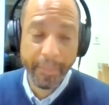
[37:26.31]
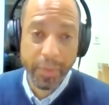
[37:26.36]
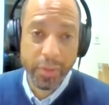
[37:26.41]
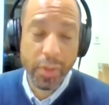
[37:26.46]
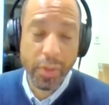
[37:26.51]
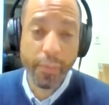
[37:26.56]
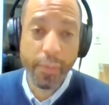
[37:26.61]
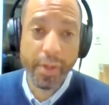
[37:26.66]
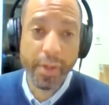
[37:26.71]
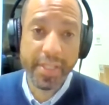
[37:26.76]

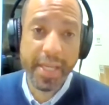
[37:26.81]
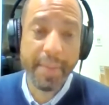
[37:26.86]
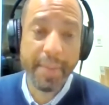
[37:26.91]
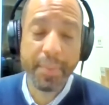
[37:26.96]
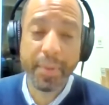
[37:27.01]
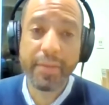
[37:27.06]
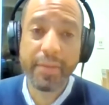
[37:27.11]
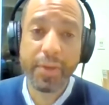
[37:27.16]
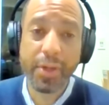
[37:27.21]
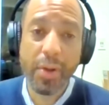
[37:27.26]
So for
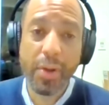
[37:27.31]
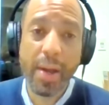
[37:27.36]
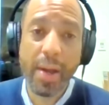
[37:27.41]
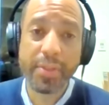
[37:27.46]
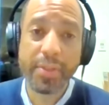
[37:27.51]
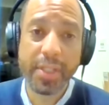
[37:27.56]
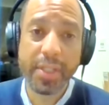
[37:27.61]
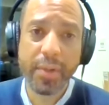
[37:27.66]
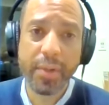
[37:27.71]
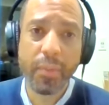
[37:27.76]
example, even though I
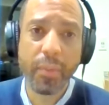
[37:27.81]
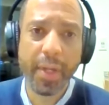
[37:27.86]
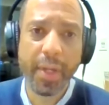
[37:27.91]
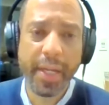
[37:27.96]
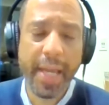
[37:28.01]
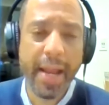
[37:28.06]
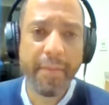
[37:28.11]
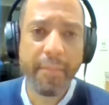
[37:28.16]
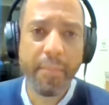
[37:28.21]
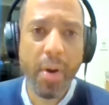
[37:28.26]
was in a
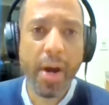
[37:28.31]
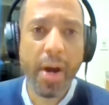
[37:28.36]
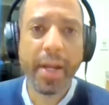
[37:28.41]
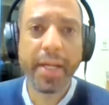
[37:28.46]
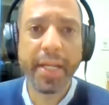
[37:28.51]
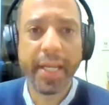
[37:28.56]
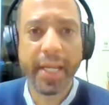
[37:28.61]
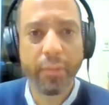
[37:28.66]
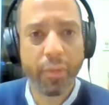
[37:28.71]
kind of marketing